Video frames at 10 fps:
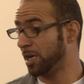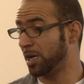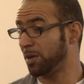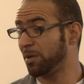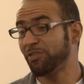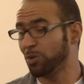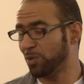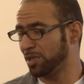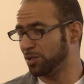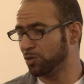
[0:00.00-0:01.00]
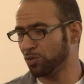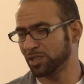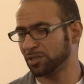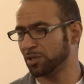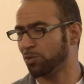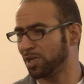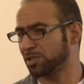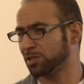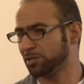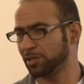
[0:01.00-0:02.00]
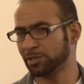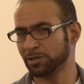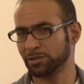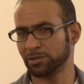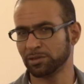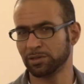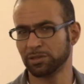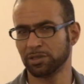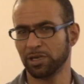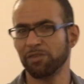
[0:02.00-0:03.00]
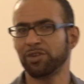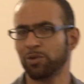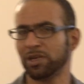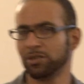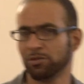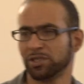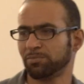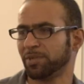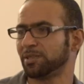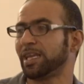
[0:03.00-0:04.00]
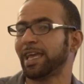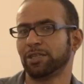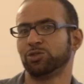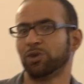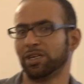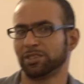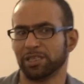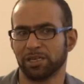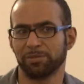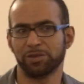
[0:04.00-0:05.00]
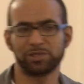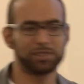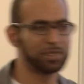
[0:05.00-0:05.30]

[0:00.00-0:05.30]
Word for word: uh, everyone knew it in Washington. Everyone knew it, but they can't do anything about it.